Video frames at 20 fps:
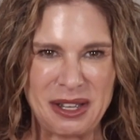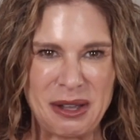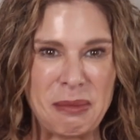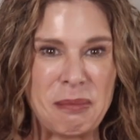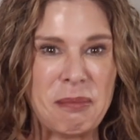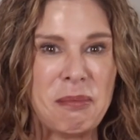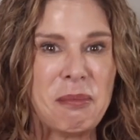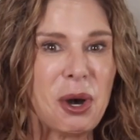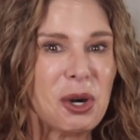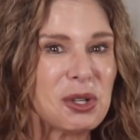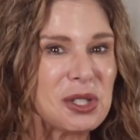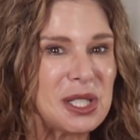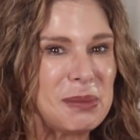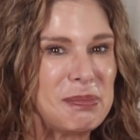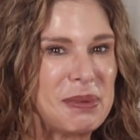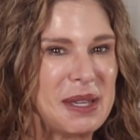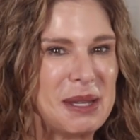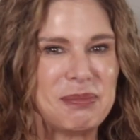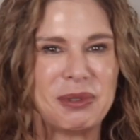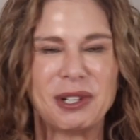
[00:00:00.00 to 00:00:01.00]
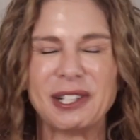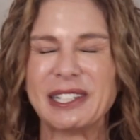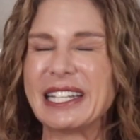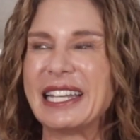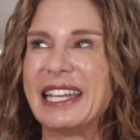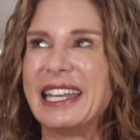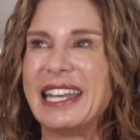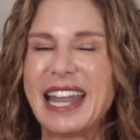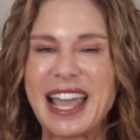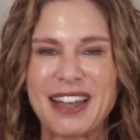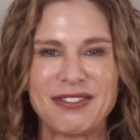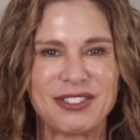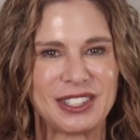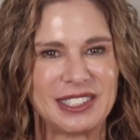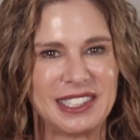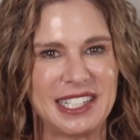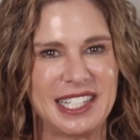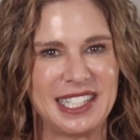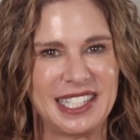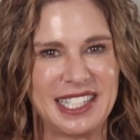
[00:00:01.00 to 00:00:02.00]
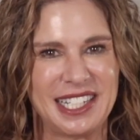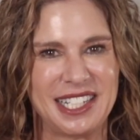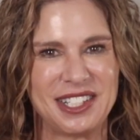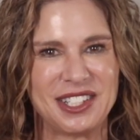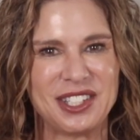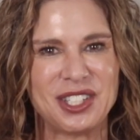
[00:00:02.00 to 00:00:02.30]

Most people never listen.